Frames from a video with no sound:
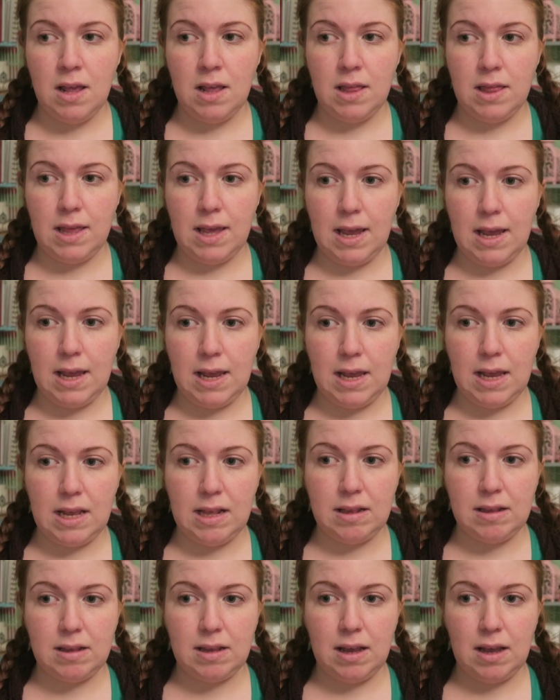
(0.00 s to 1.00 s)
There
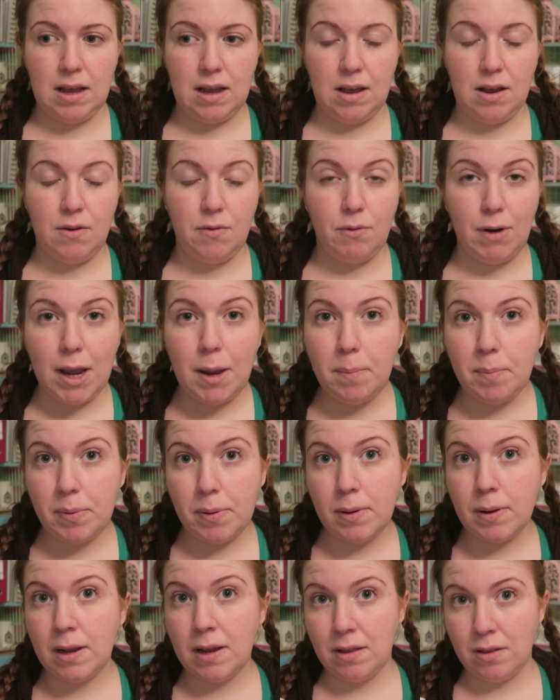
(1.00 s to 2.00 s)
is uh, rape
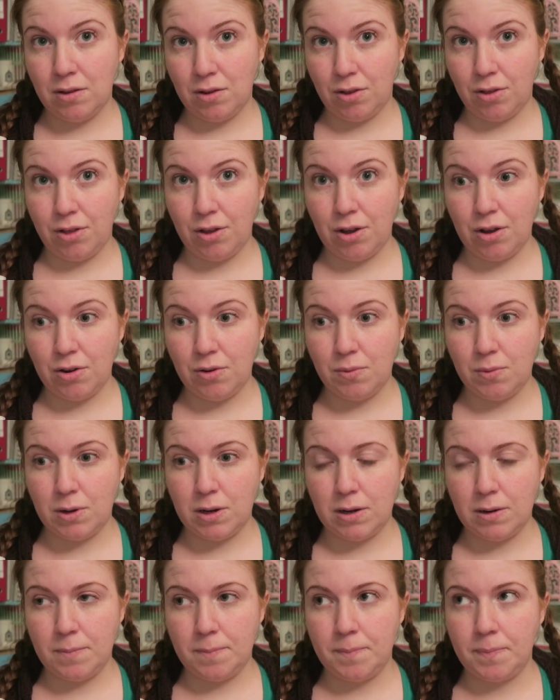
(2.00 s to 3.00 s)
in the third
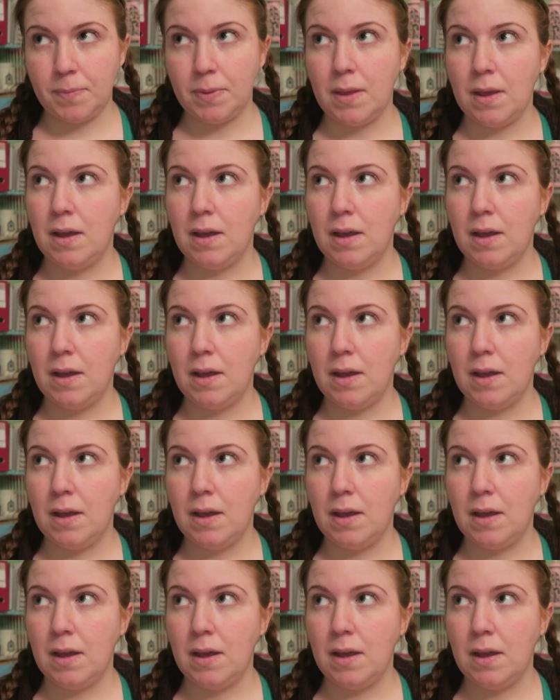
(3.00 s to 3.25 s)
one.